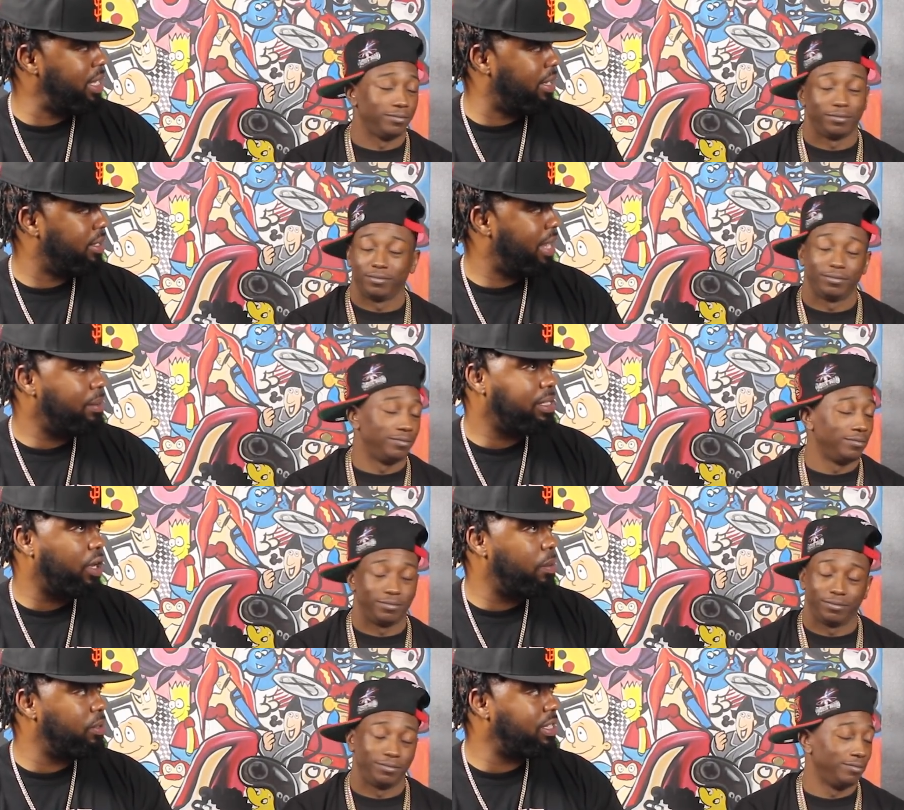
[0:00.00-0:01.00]
Speaker 1: then. That was
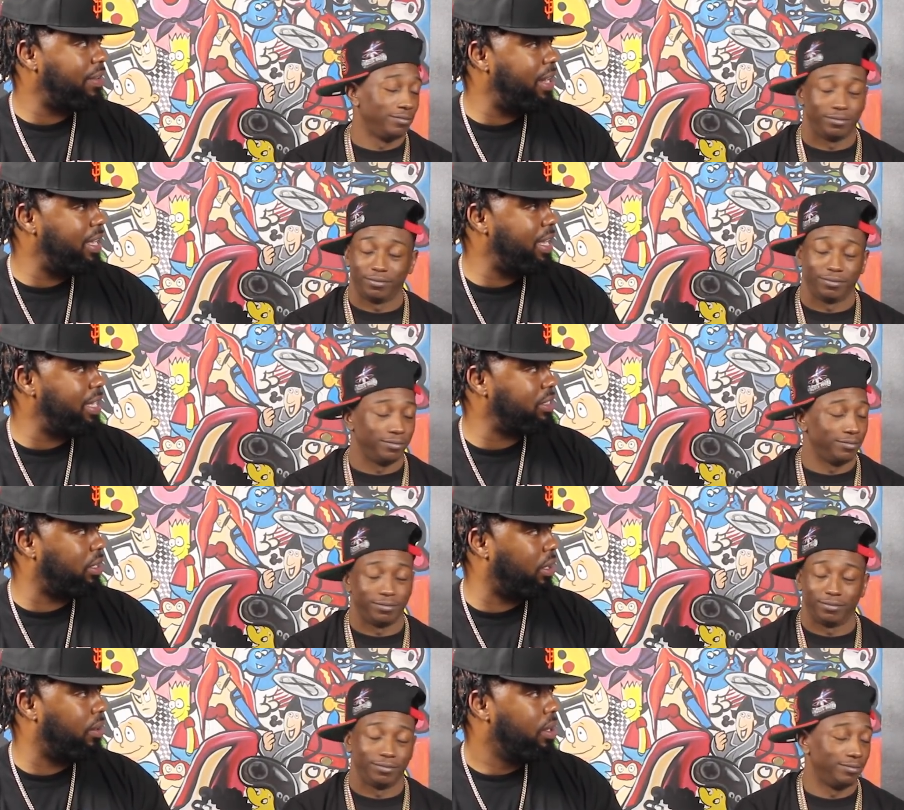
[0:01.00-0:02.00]
like almost seven, eight years
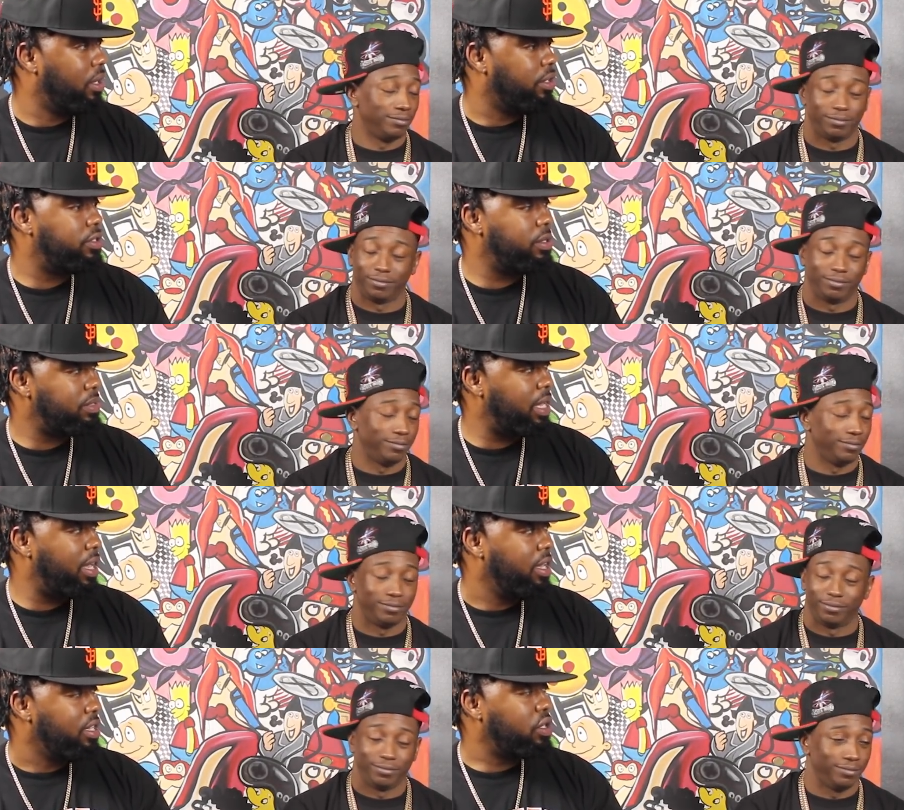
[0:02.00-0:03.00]
ago. You see what I'm
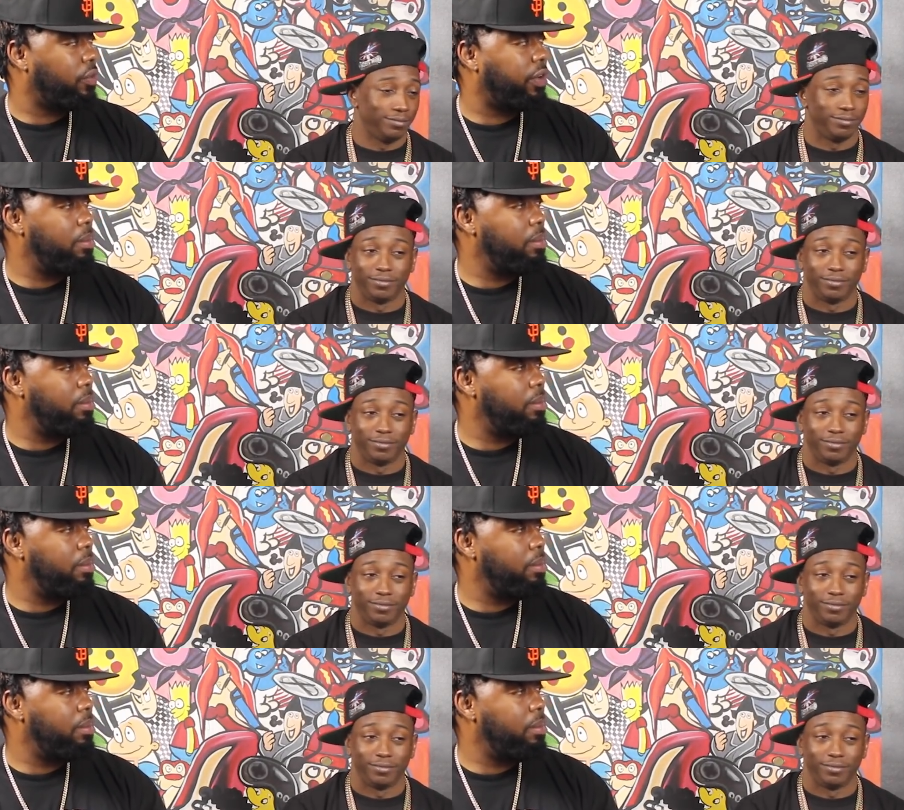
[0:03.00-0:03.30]
saying? So for